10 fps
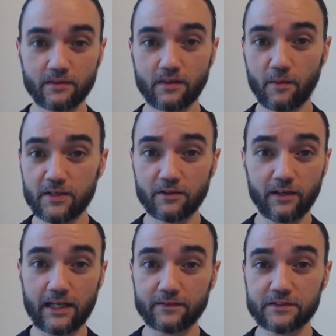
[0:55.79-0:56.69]
I mean, you don't
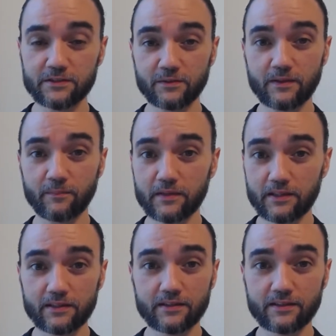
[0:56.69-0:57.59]
have to. I'm gonna,
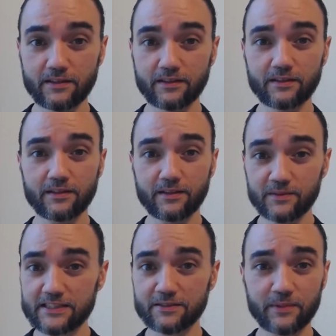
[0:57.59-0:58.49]
I'm gonna
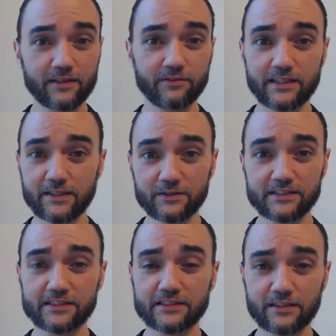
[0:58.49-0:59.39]
still make videos and
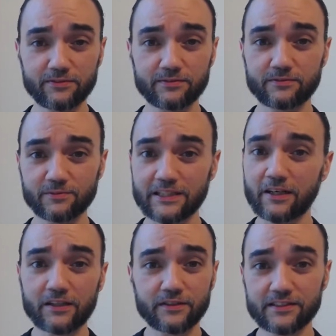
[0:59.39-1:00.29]
stuff
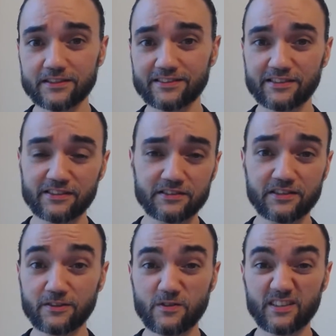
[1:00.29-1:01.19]
regardless, you
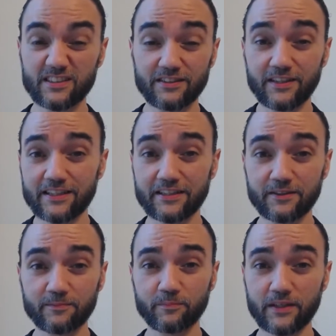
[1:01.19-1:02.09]
know, because I like
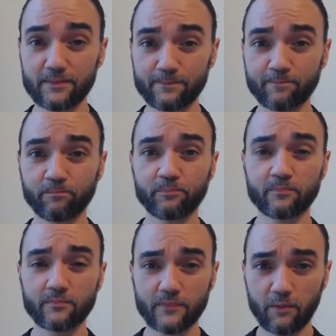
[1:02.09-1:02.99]
it. But
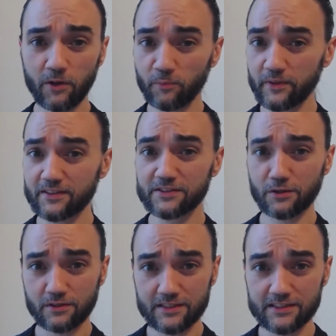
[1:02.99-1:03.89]
I'm hoping to turn this